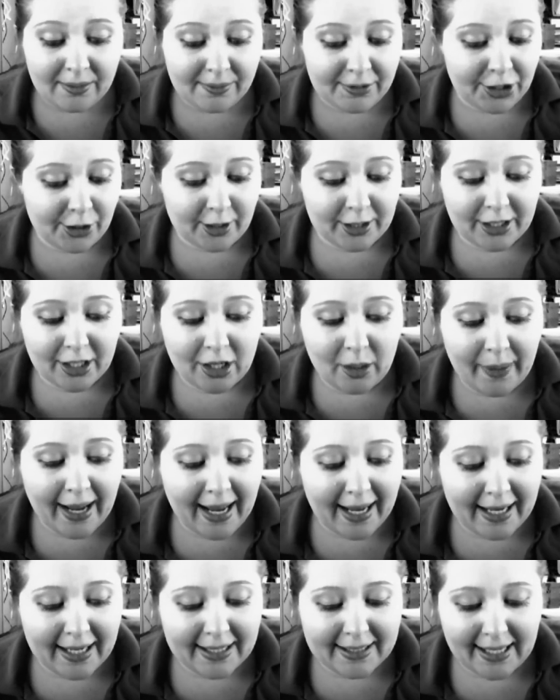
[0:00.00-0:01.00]
you're going to go
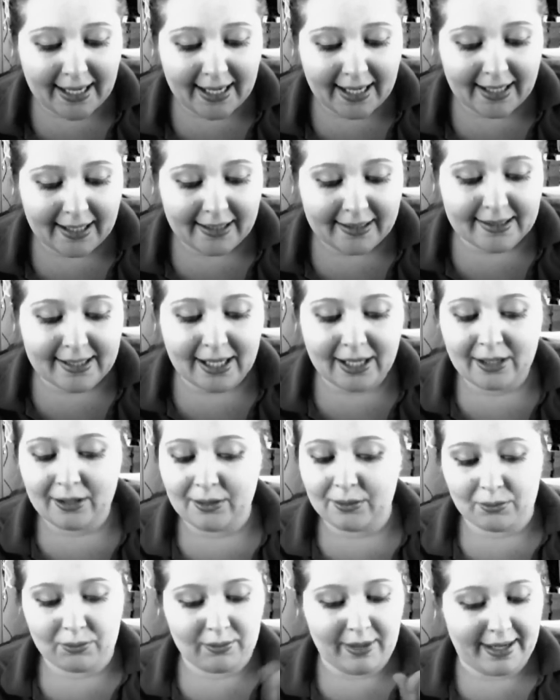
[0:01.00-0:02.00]
ahead and
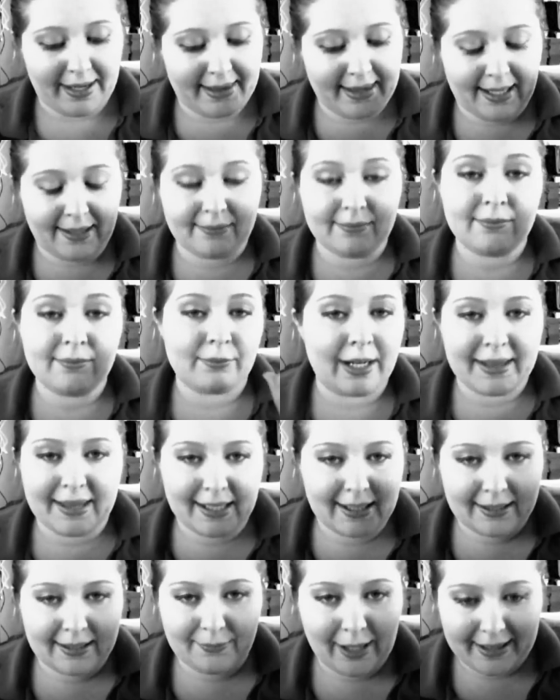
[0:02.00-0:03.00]
write that
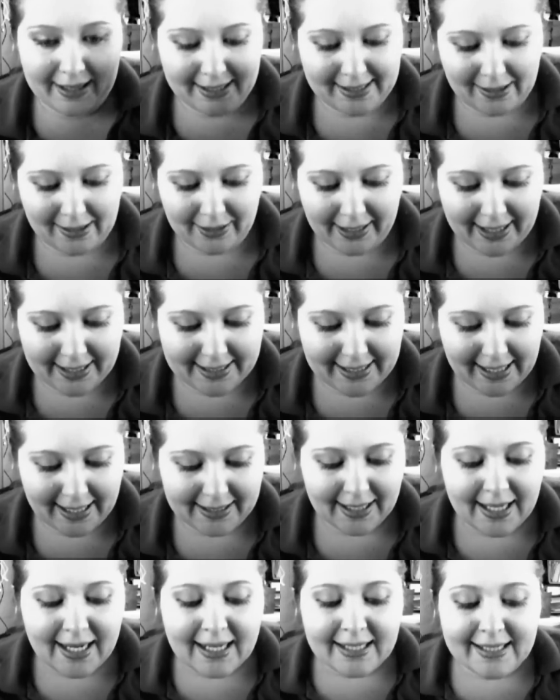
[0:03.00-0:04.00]
down, like I
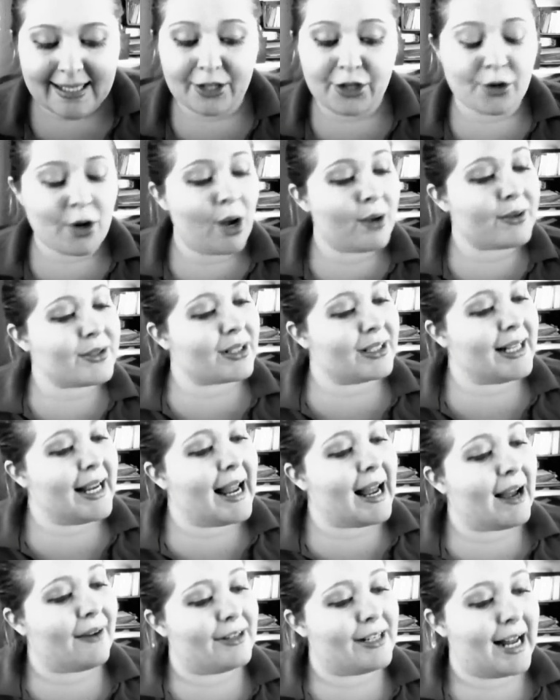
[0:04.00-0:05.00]
said. Now, you're also going
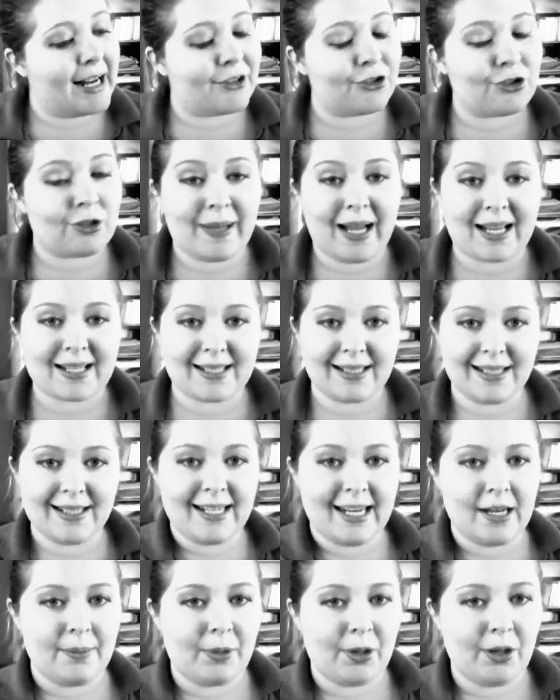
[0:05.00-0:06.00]
to have an extra box on the
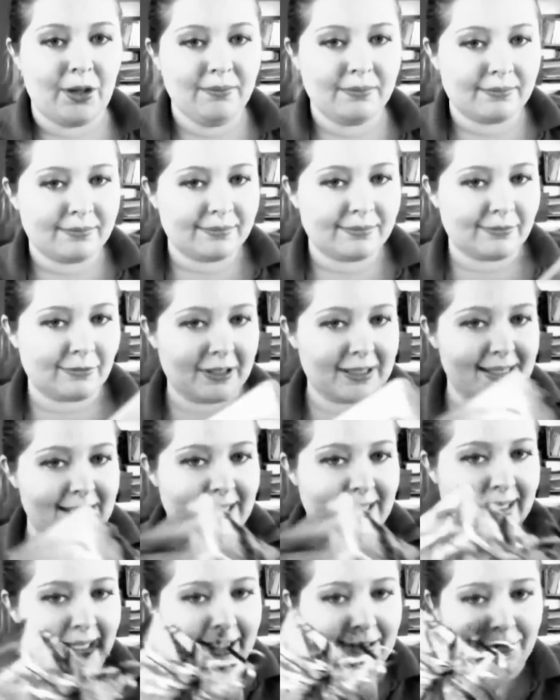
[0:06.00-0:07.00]
table. Once
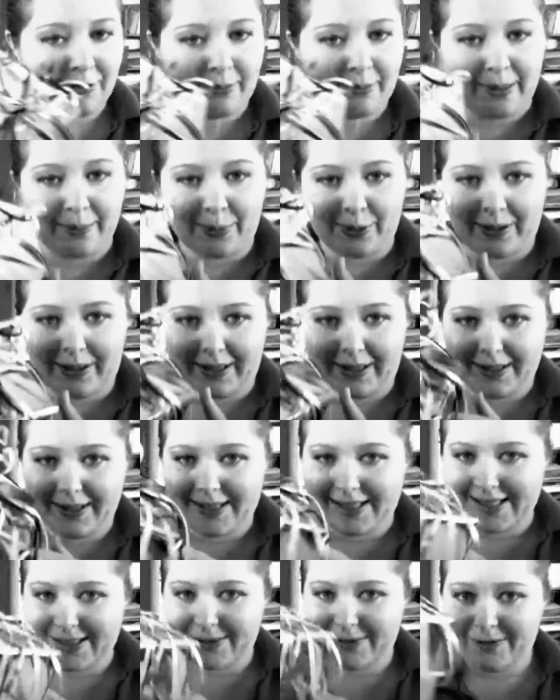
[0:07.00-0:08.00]
again, remember this.
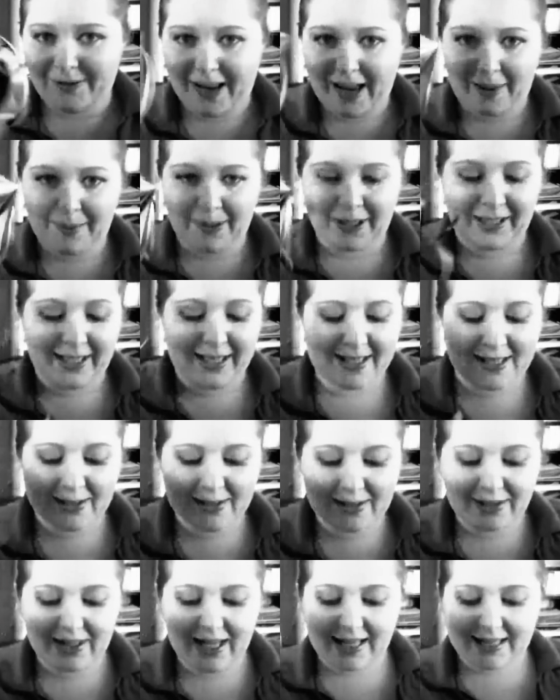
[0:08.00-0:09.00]
It's fabulous.
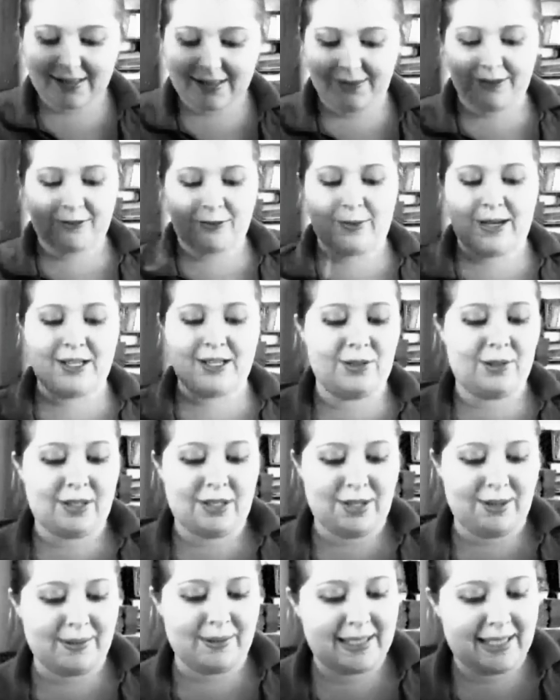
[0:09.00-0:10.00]
There's lots of different ways you
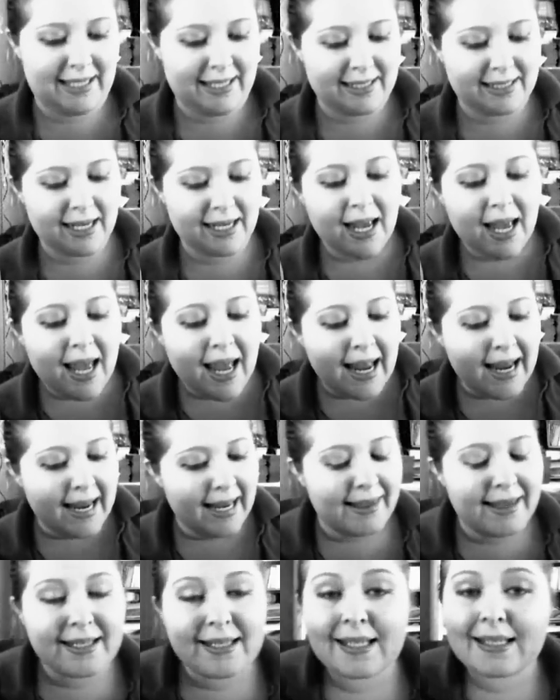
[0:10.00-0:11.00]
can use these.
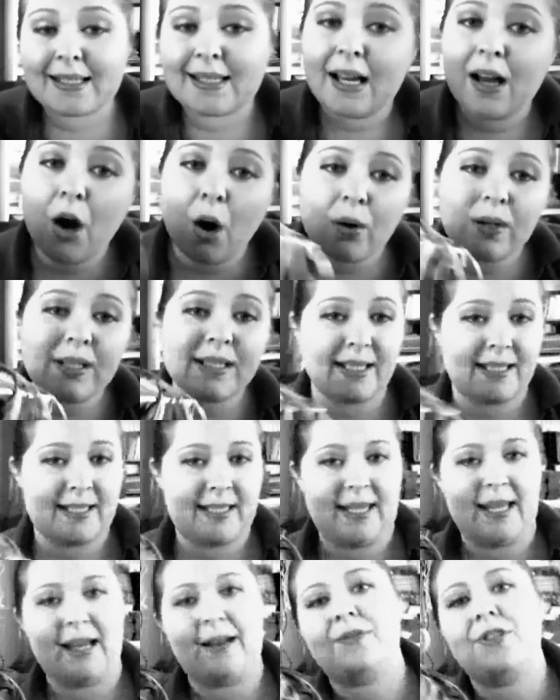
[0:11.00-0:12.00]
And this is the hostess
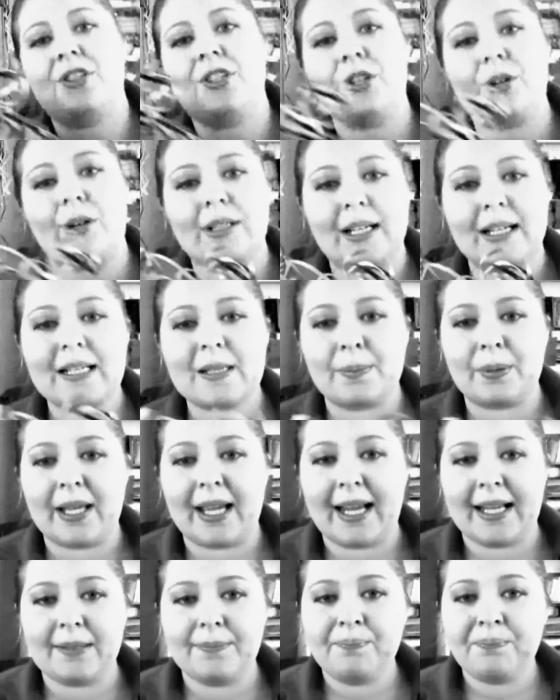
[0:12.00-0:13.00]
gift. So you're going to
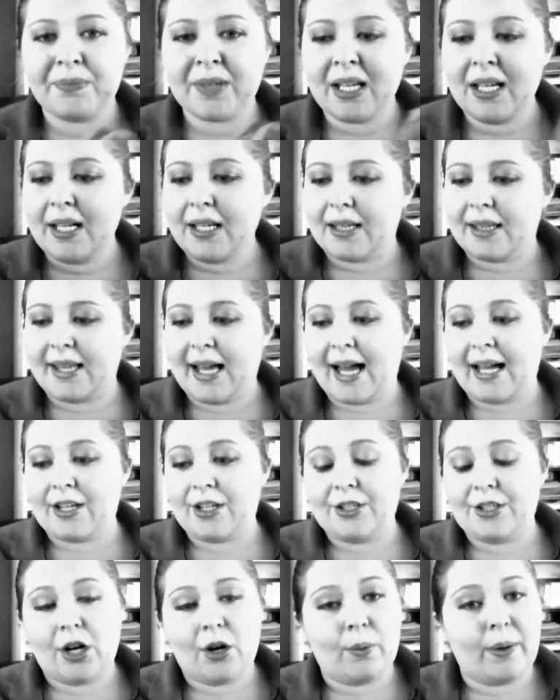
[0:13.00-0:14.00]
explain
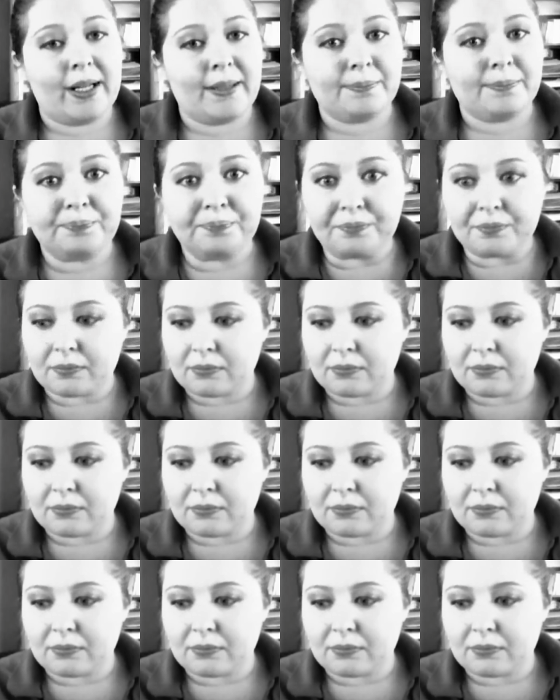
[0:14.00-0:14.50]
that, you know, when